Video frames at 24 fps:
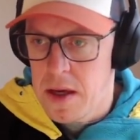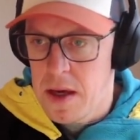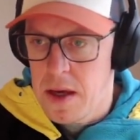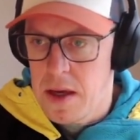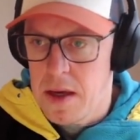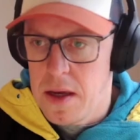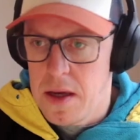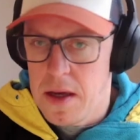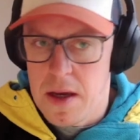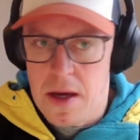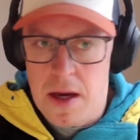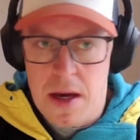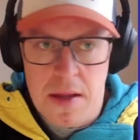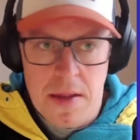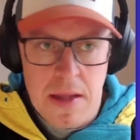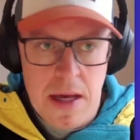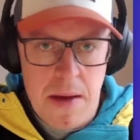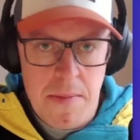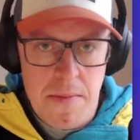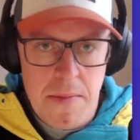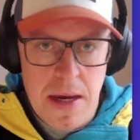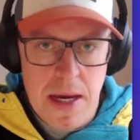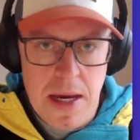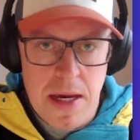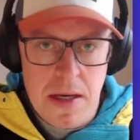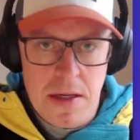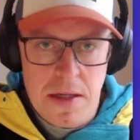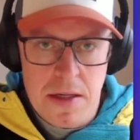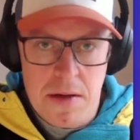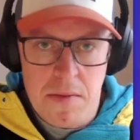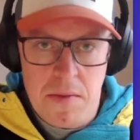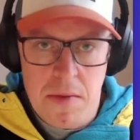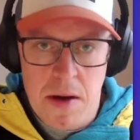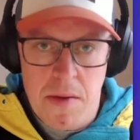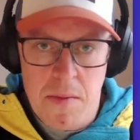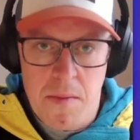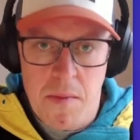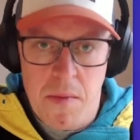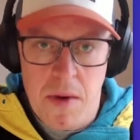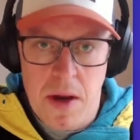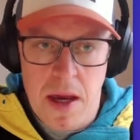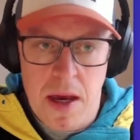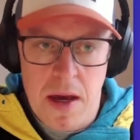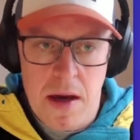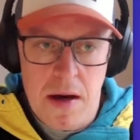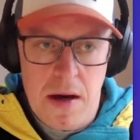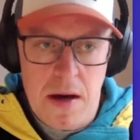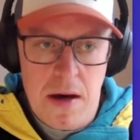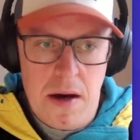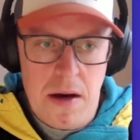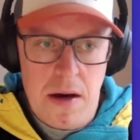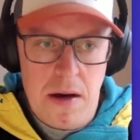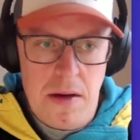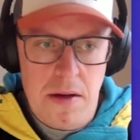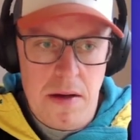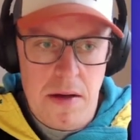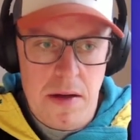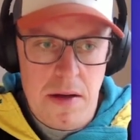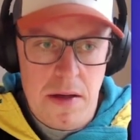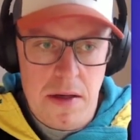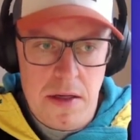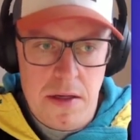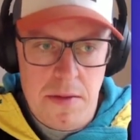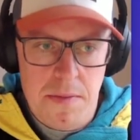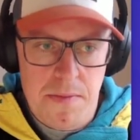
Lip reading: Okay, and that means that when we are